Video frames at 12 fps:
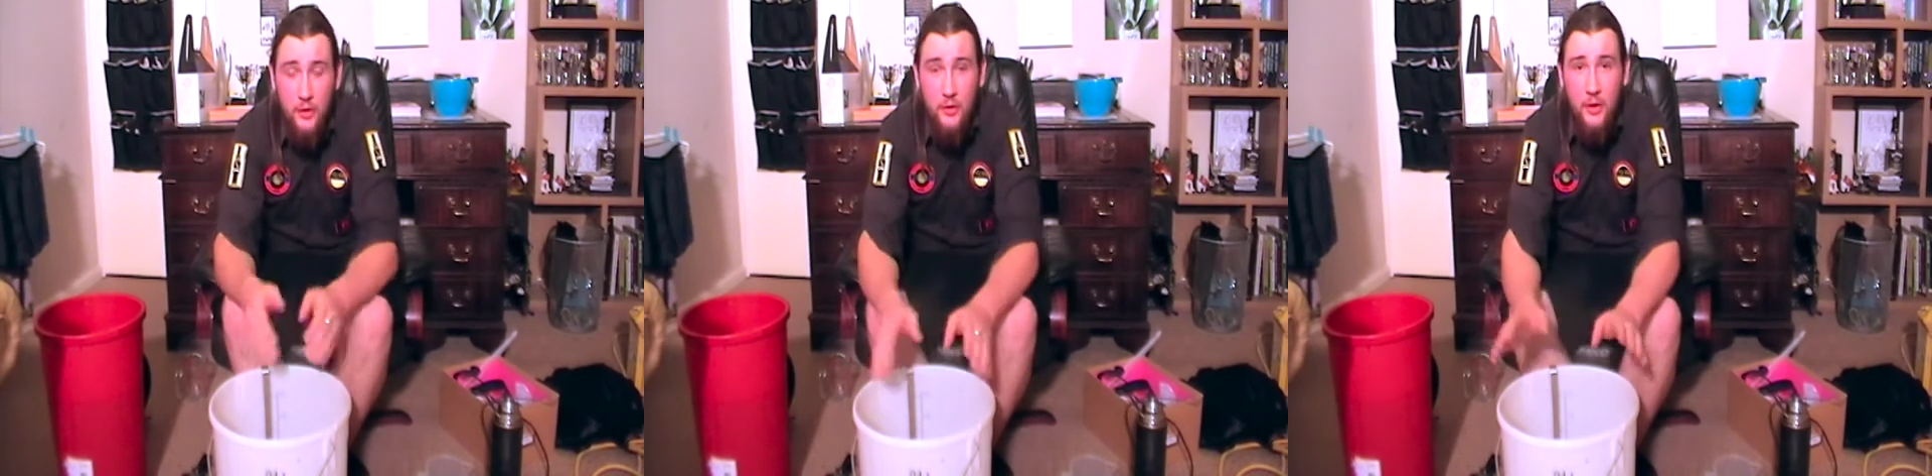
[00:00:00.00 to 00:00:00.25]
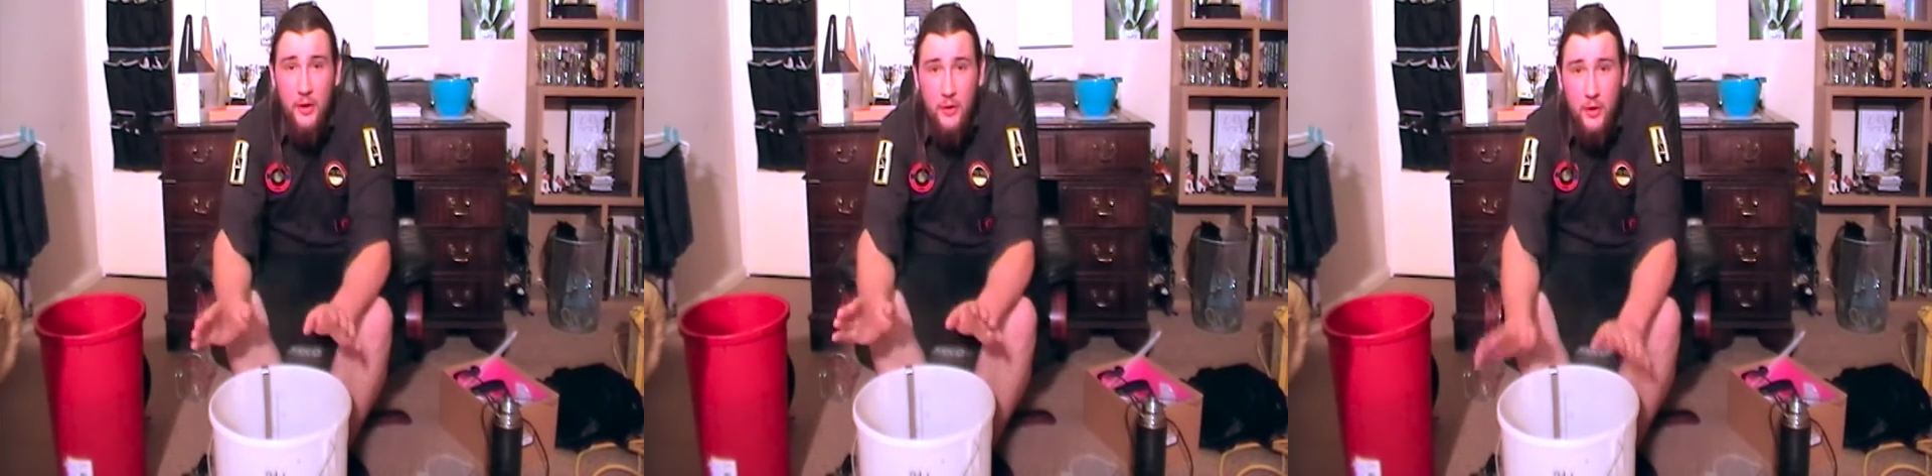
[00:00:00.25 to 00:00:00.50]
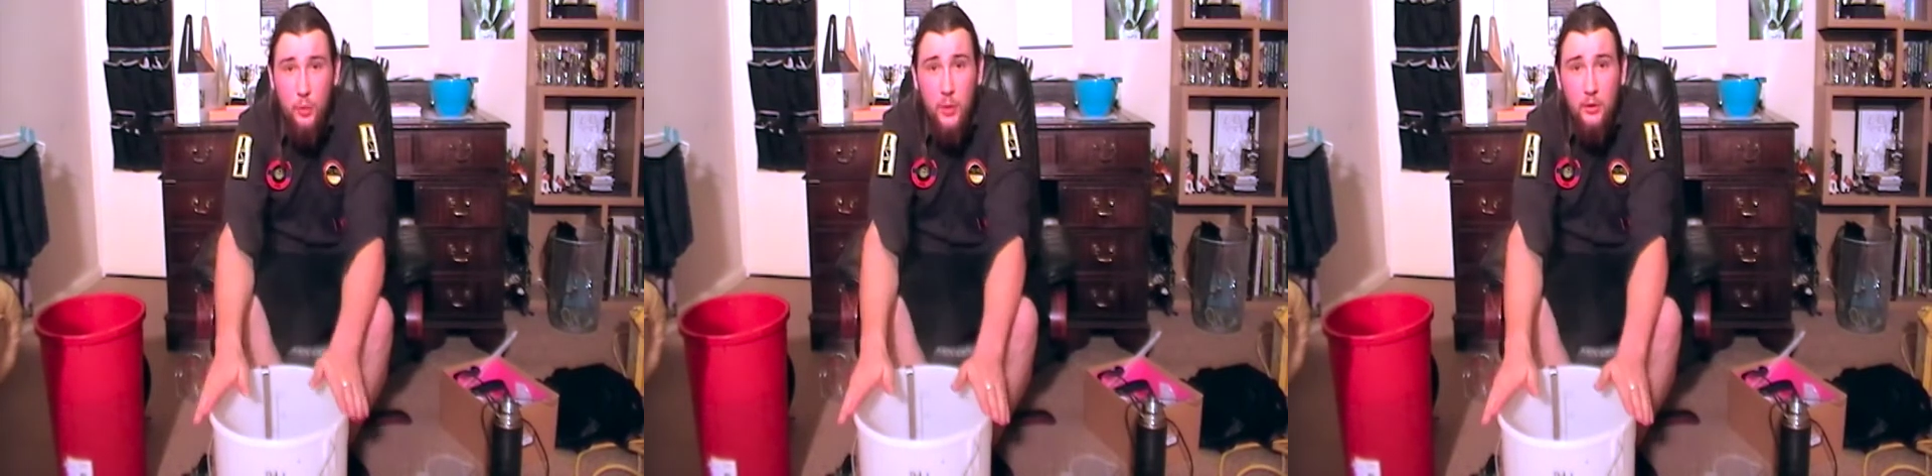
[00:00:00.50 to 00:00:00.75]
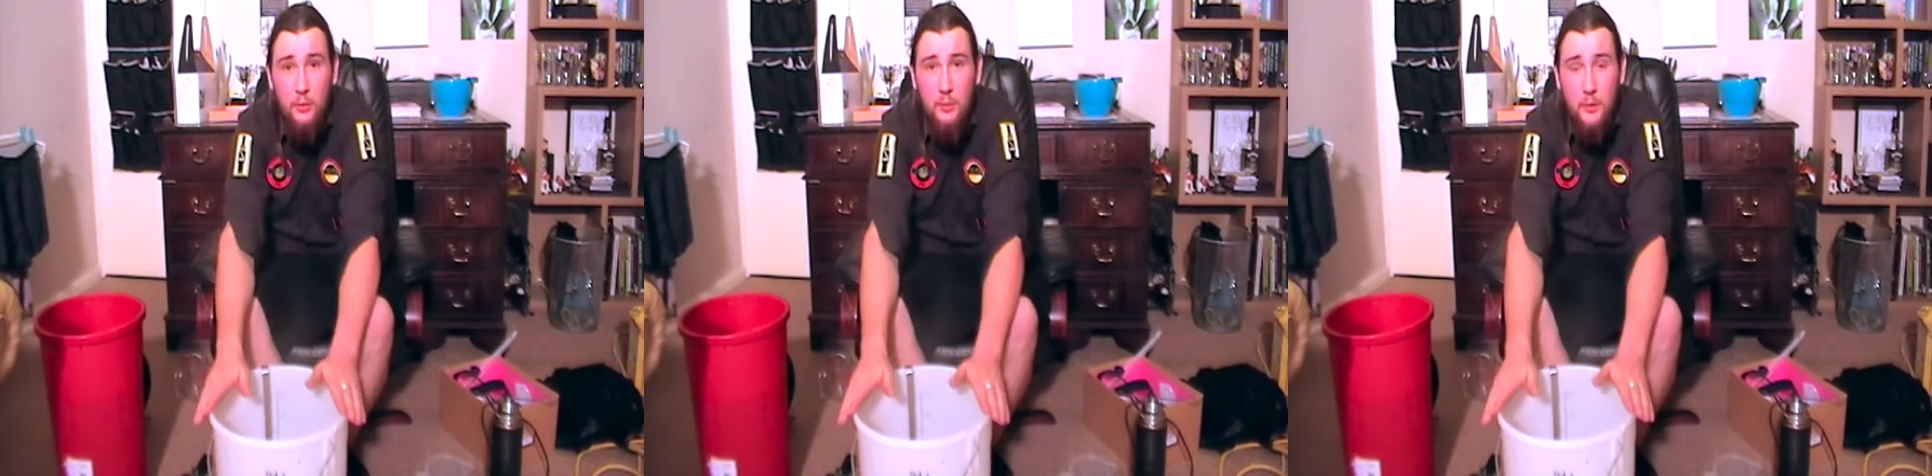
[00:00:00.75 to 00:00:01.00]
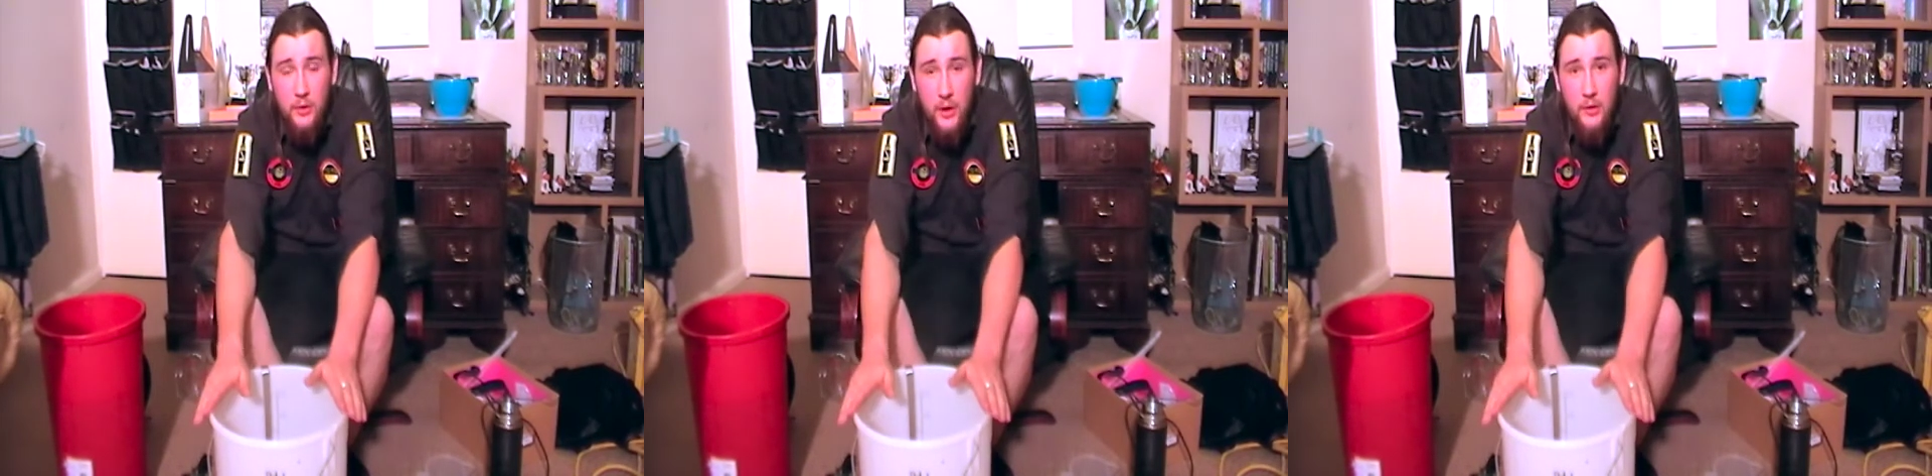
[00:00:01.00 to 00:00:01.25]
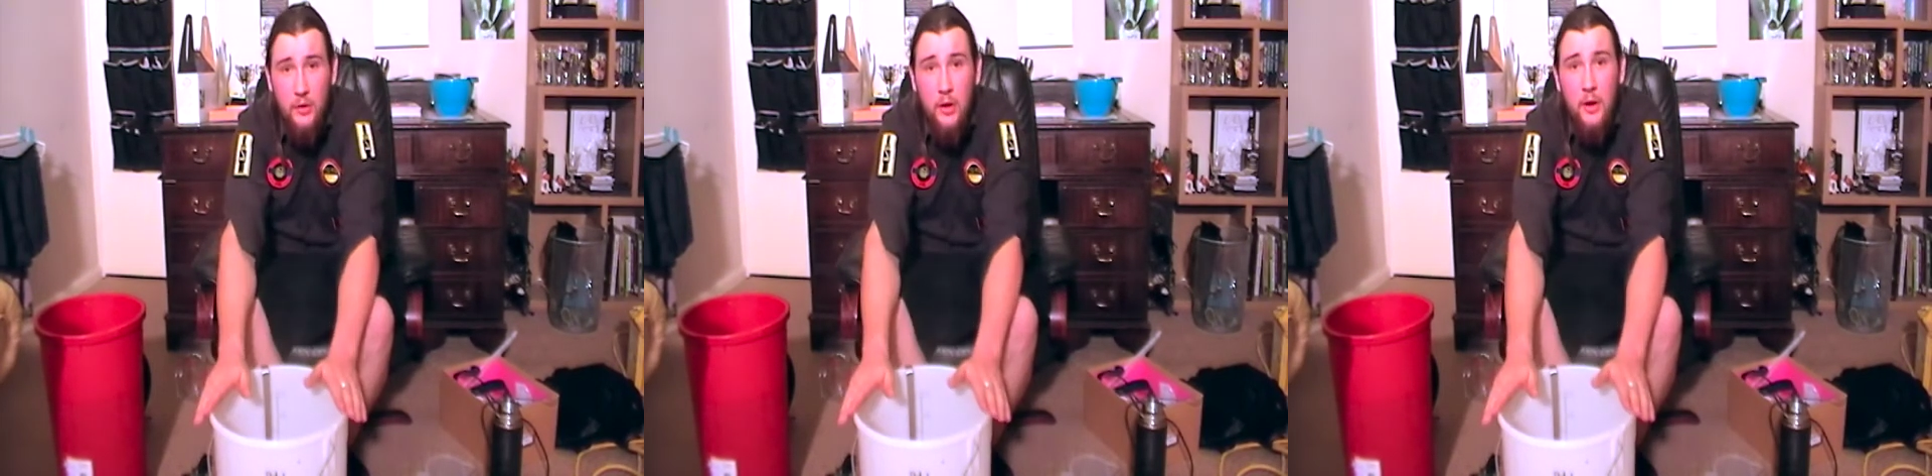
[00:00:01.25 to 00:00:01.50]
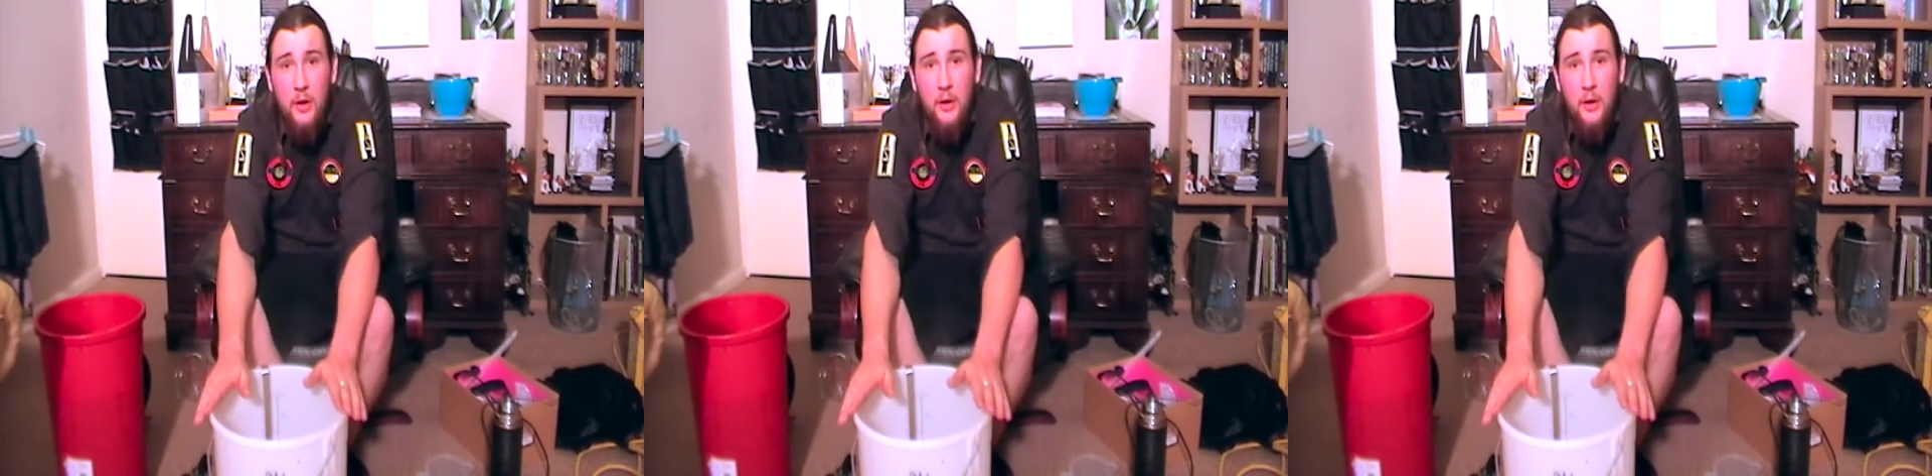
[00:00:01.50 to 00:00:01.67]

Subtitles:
As I say, this one says,